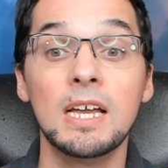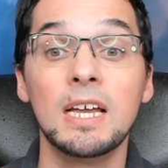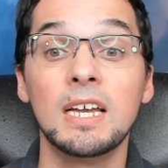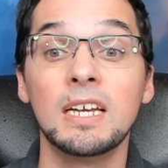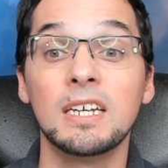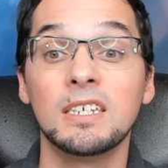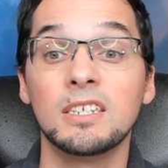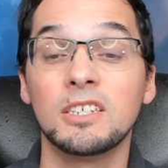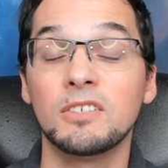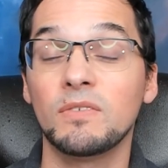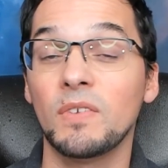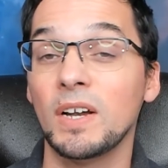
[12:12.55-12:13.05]

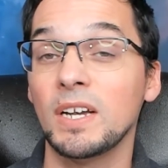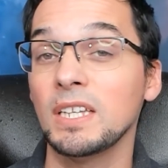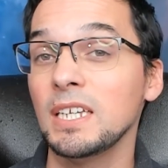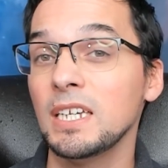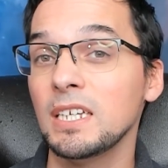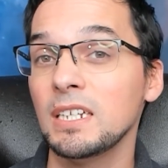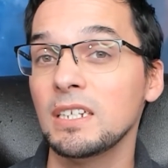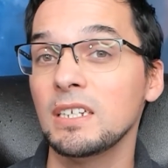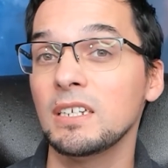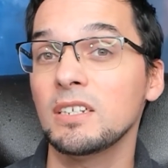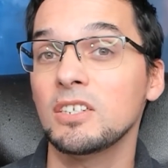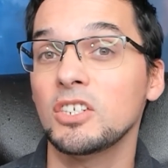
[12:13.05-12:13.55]
it's finally
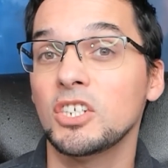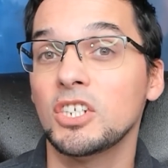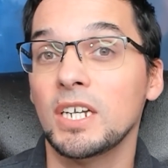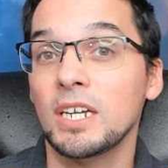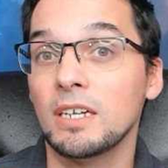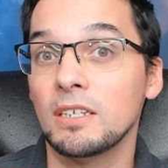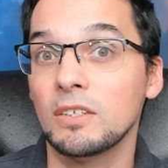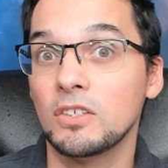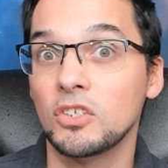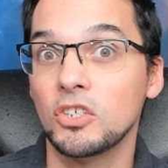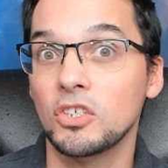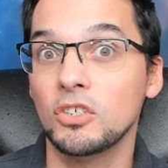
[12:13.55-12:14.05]
getting a
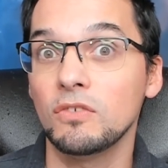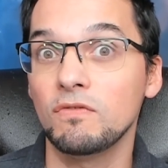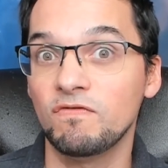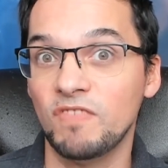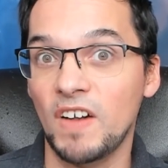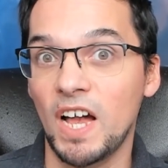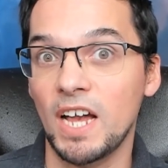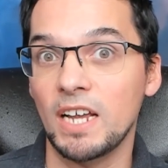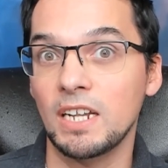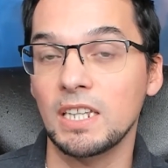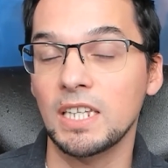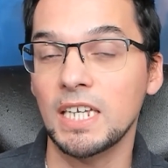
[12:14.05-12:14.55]
chance to
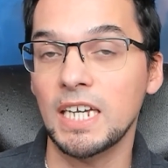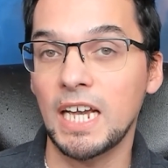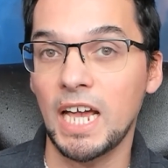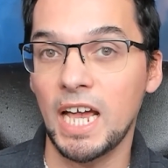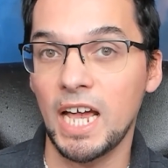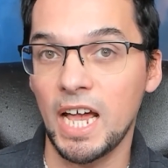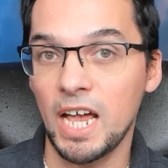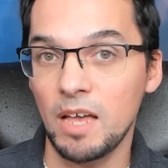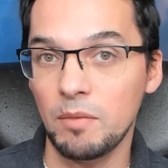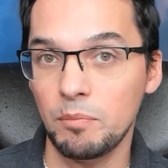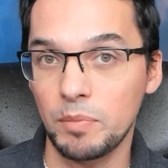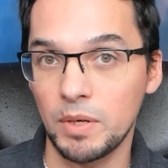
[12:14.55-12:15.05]
finally
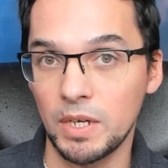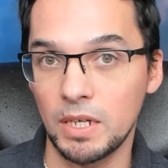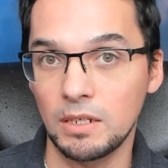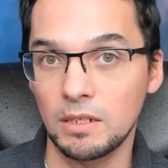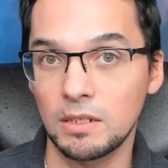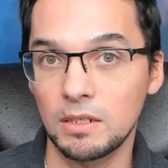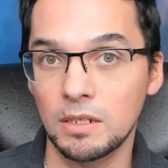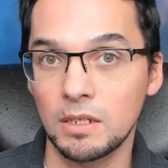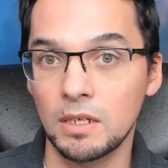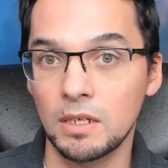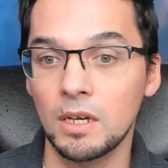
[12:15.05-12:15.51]
happen.